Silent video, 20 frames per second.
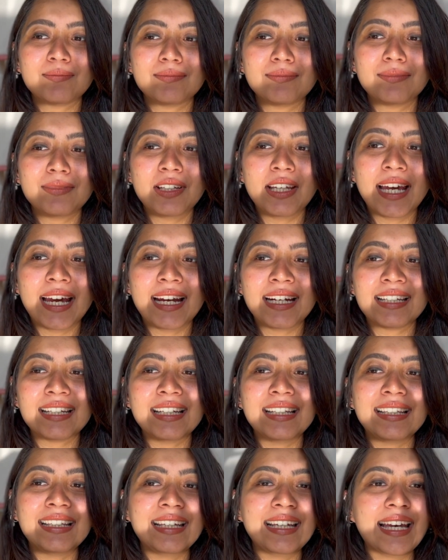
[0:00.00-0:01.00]
Yet
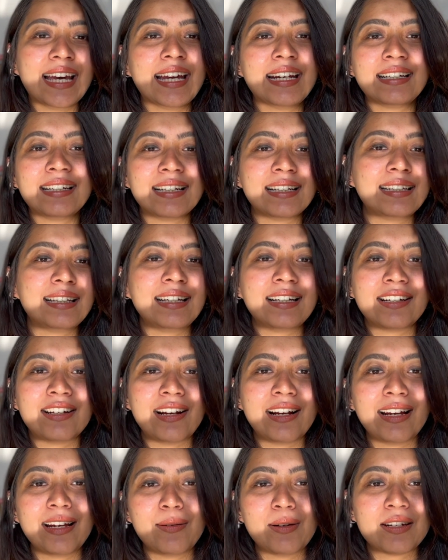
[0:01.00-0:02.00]
in the end, nothing
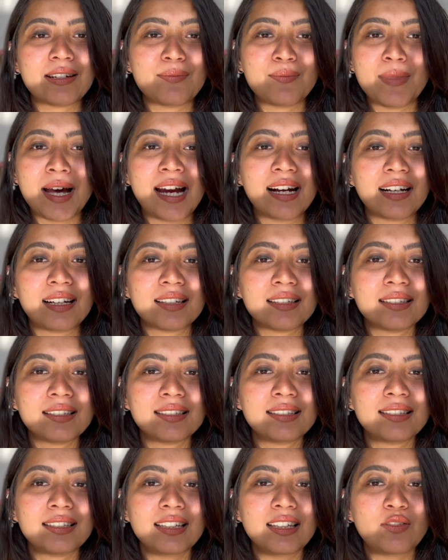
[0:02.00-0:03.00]
really
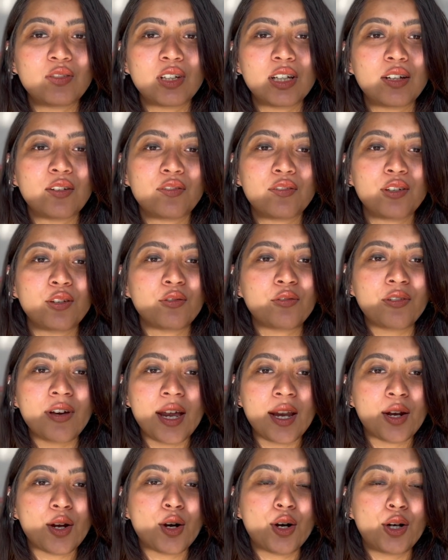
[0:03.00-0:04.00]
matters. Even if you
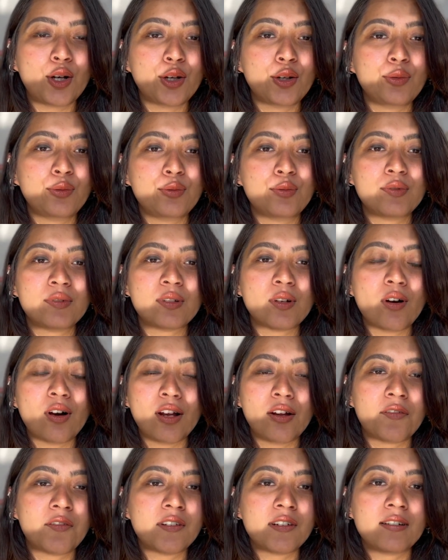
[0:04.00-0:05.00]
win or lose, all
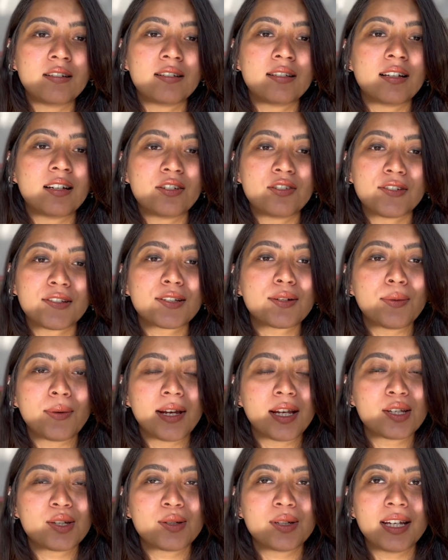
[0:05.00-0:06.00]
of us are just
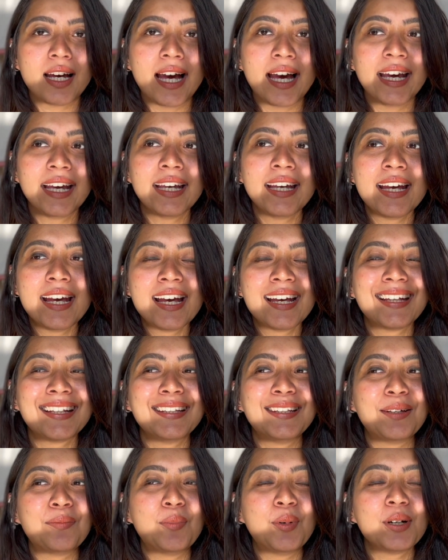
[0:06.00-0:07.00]
going to die.
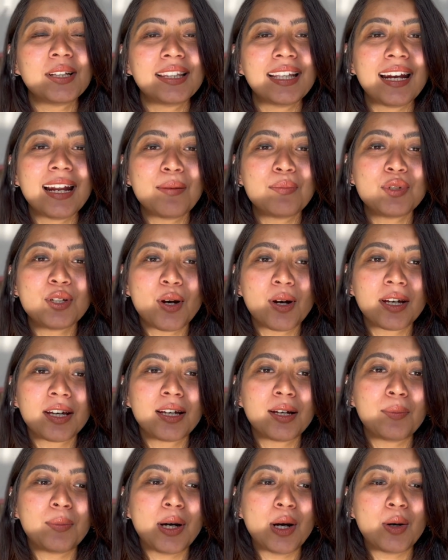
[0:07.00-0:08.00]
The book that I'm talking
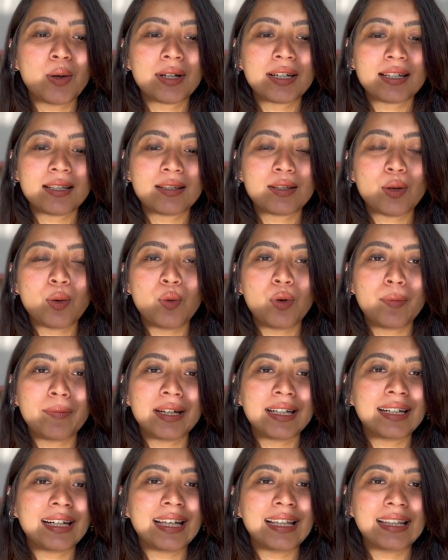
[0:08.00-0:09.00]
about is Old
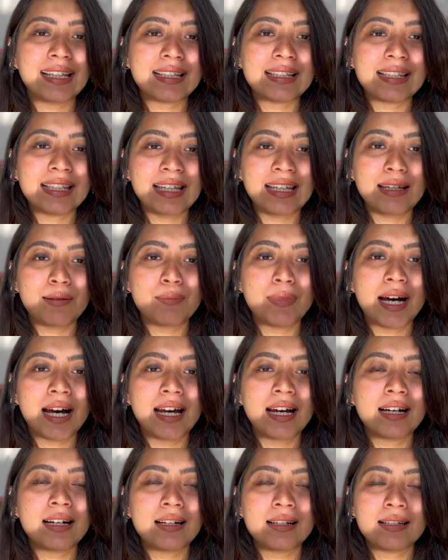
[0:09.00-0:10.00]
Men and the Sea by
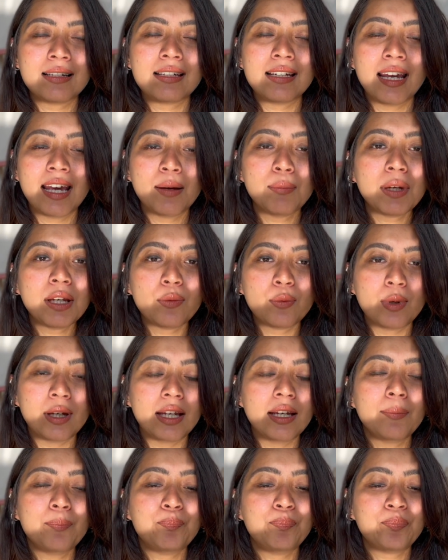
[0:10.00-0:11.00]
Ernest
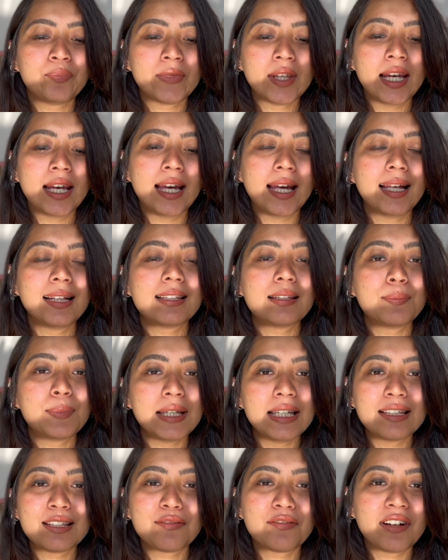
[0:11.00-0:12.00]
Hemingway. It's a
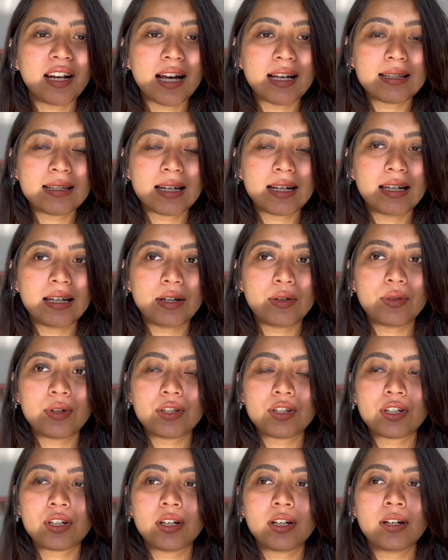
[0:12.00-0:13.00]
piece of classic
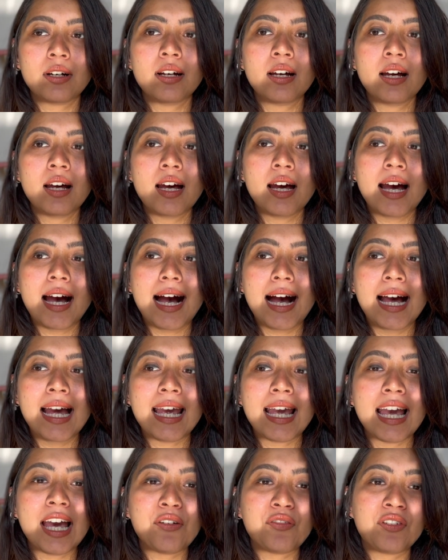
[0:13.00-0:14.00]
literature. I
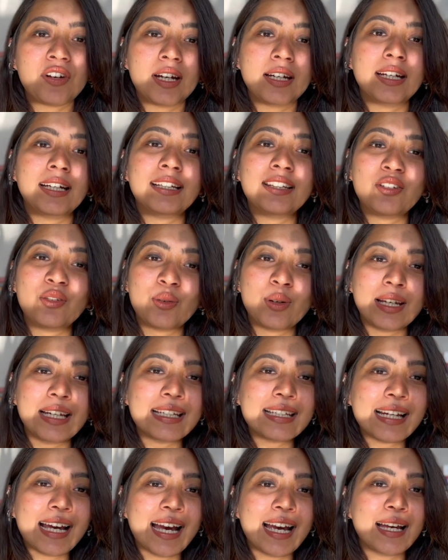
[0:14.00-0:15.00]
have read it 3
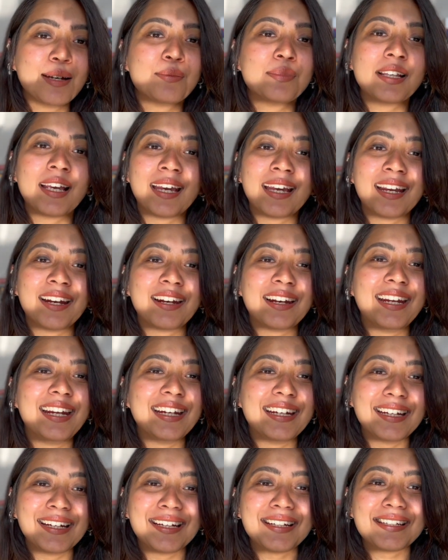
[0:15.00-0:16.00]
times. I can
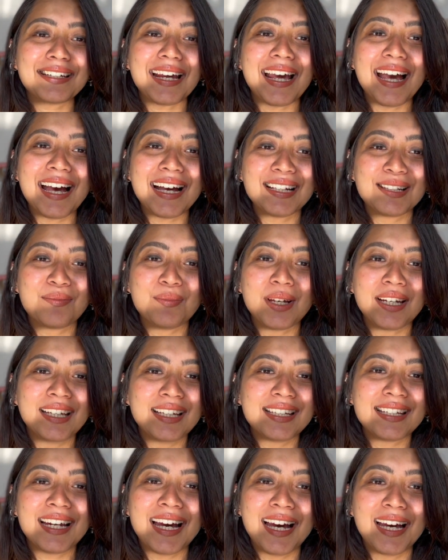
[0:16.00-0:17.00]
read it as many
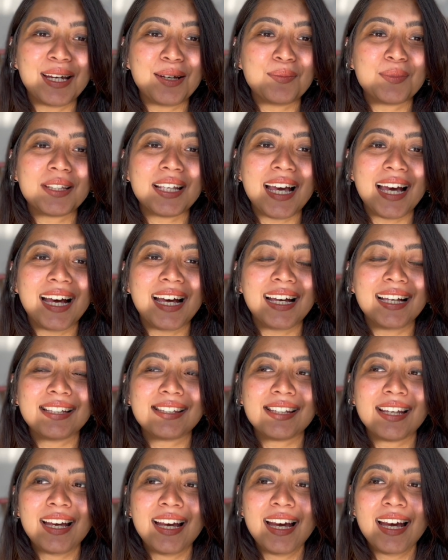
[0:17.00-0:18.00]
times
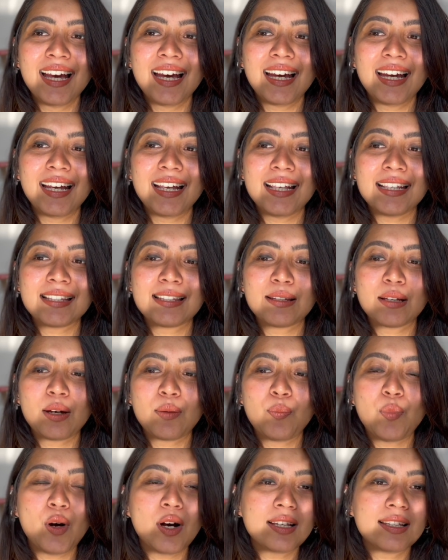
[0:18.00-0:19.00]
as is
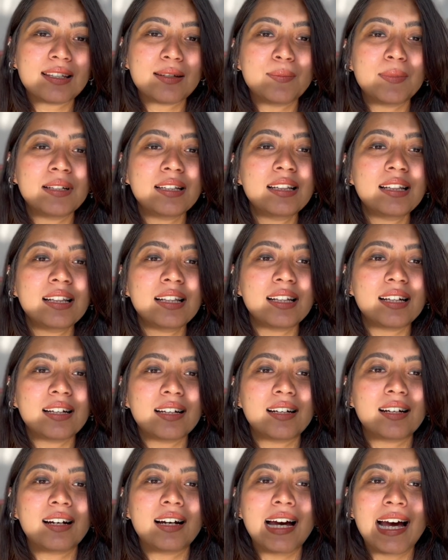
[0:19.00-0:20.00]
possible,
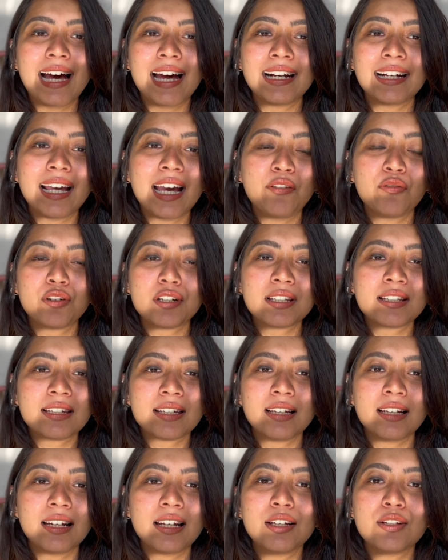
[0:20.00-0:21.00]
and I would
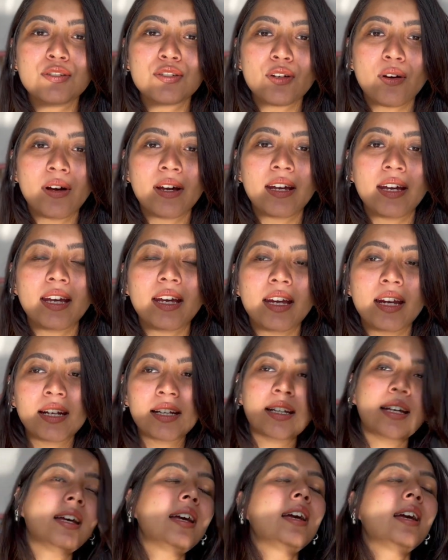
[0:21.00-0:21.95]
still enjoy it.